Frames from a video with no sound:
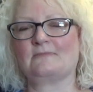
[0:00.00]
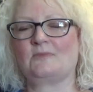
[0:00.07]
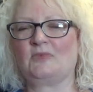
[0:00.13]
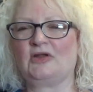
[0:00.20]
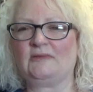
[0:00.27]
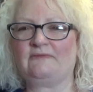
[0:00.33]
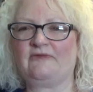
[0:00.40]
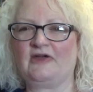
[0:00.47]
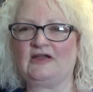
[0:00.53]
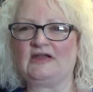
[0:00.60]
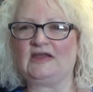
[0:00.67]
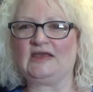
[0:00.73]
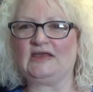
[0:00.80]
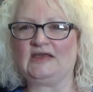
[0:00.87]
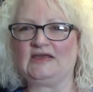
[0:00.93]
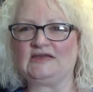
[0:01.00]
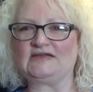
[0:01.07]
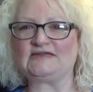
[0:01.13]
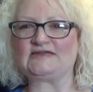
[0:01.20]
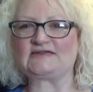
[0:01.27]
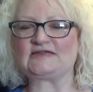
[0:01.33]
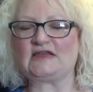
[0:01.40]
what I'm finding
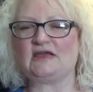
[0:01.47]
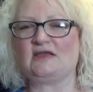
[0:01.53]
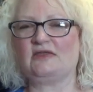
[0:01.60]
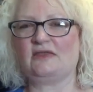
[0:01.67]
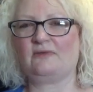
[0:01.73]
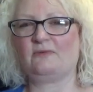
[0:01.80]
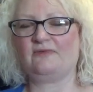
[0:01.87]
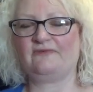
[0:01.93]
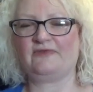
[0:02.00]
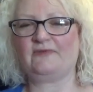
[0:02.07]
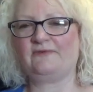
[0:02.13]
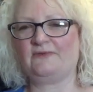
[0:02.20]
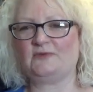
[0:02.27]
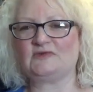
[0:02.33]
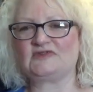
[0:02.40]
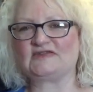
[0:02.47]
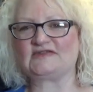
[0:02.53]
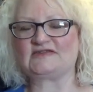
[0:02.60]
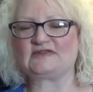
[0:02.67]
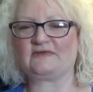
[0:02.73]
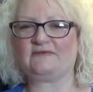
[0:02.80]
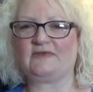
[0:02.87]
is the, the foods and
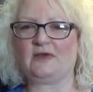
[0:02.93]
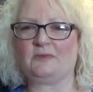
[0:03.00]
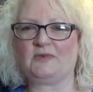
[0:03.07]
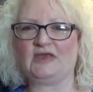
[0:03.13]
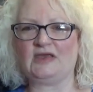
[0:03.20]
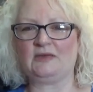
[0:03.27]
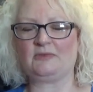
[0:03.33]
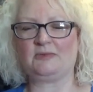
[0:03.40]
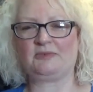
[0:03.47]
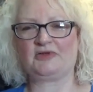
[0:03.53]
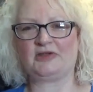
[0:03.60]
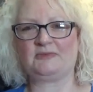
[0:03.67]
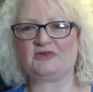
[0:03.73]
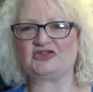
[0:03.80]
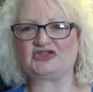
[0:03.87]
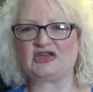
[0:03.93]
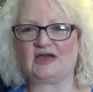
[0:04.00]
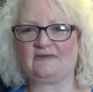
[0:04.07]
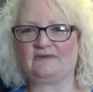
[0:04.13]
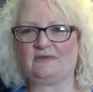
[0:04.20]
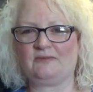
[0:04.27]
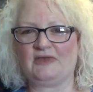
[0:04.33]
stuff that we eat, we pretty much
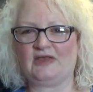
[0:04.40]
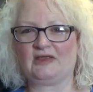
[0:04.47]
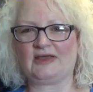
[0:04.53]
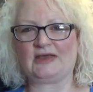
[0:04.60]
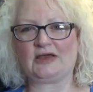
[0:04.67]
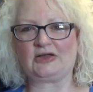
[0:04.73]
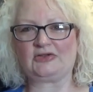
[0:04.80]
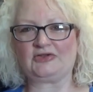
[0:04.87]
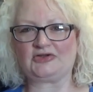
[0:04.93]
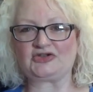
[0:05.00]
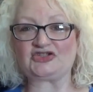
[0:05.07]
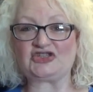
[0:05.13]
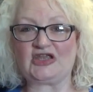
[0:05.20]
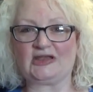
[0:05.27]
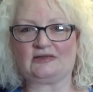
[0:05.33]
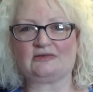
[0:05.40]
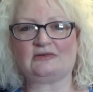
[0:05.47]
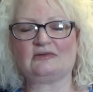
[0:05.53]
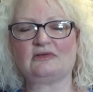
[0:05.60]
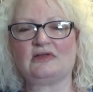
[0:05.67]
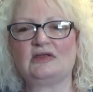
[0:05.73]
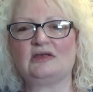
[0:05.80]
have to be like a clear
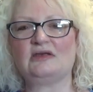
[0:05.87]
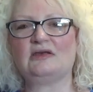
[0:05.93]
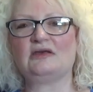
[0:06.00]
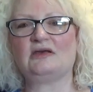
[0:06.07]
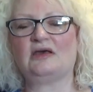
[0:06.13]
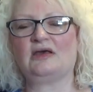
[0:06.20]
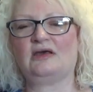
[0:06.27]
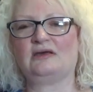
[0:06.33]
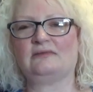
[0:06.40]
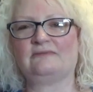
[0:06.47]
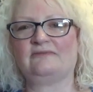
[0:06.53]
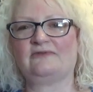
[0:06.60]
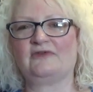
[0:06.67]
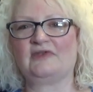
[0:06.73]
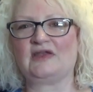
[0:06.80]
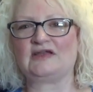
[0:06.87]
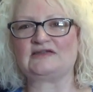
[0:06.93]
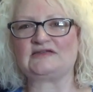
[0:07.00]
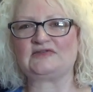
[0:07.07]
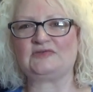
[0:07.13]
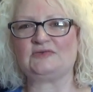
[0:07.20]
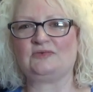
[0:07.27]
channel um, for that
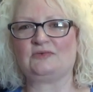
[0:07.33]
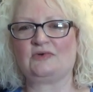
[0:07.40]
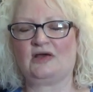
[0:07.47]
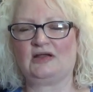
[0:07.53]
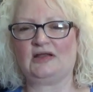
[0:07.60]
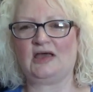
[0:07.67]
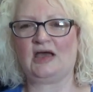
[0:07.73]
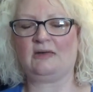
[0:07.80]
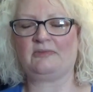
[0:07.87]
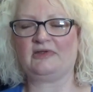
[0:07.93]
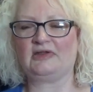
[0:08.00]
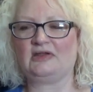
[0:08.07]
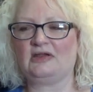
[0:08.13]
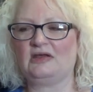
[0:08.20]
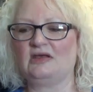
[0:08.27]
to kind of happen.